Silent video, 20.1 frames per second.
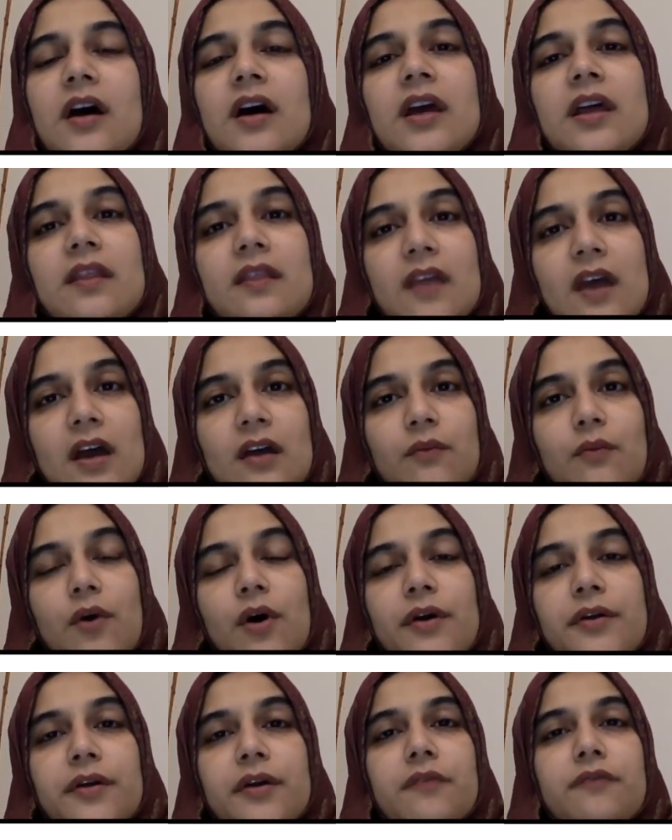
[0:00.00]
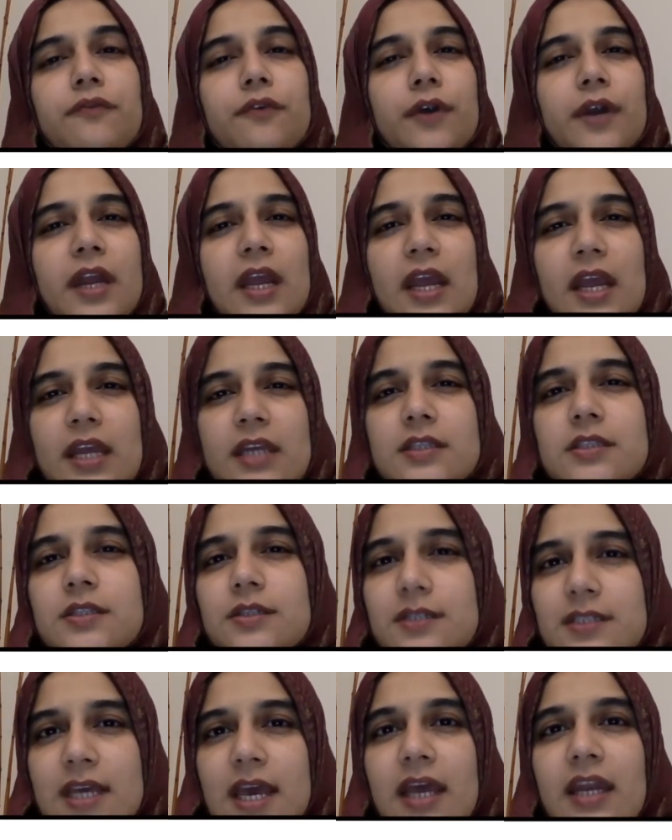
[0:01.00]
in that water for 8
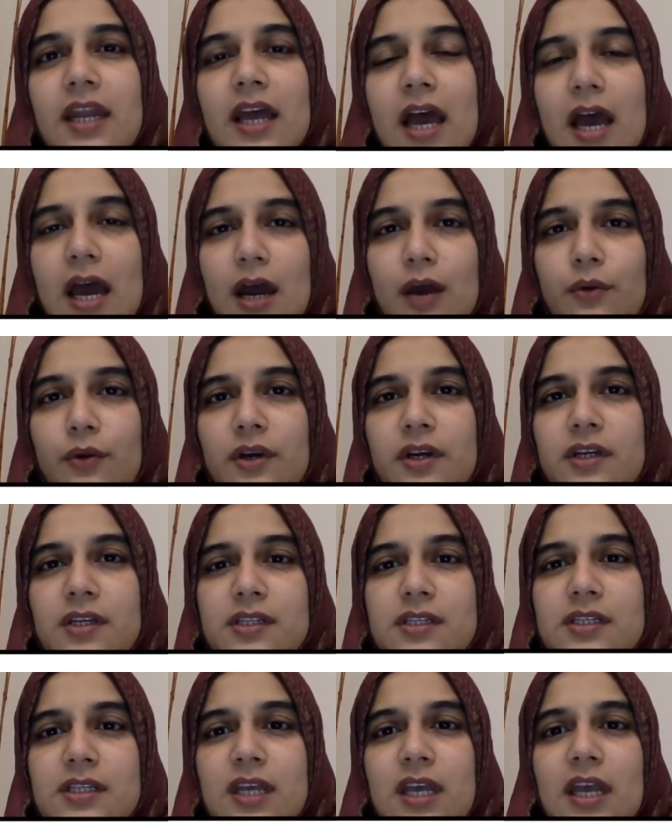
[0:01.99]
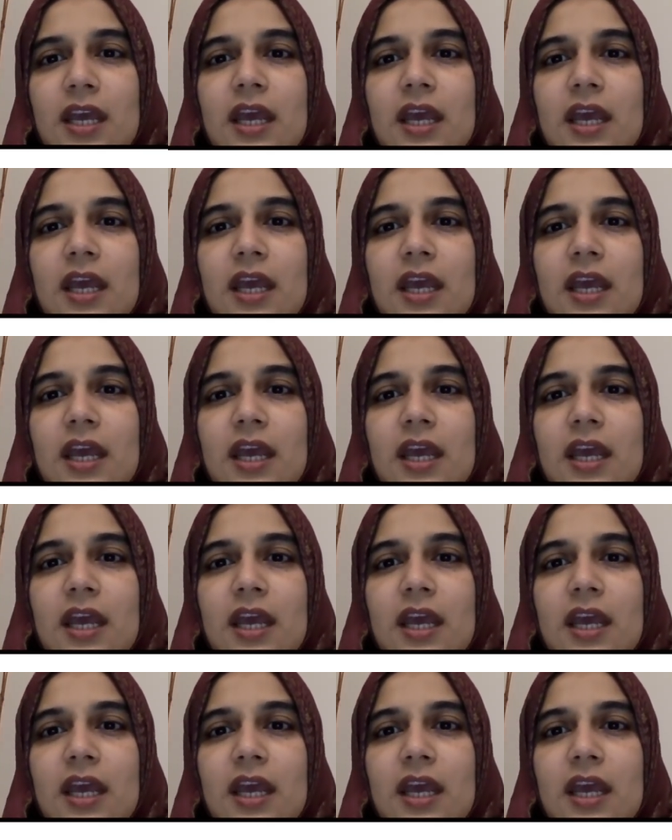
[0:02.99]
to 10 hours